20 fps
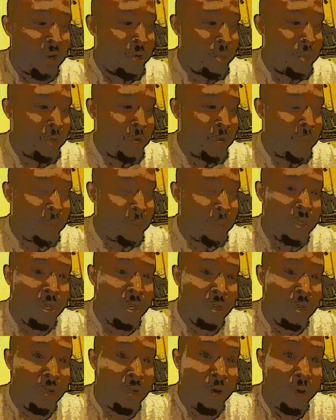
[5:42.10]
do you keep the
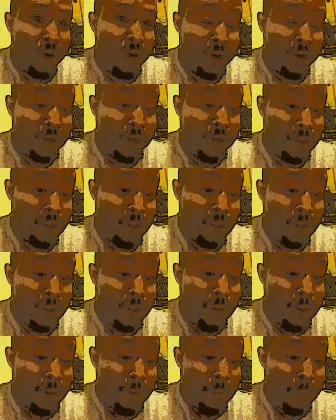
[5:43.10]
shit going?
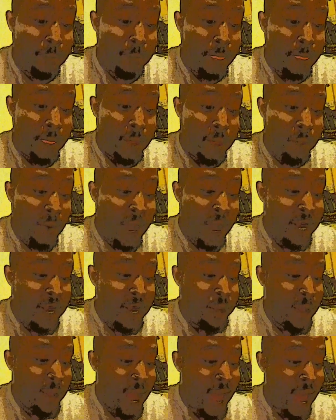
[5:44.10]
Why do
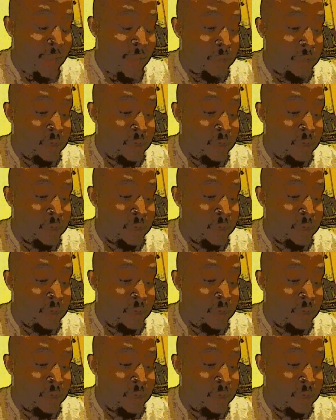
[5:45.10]
you have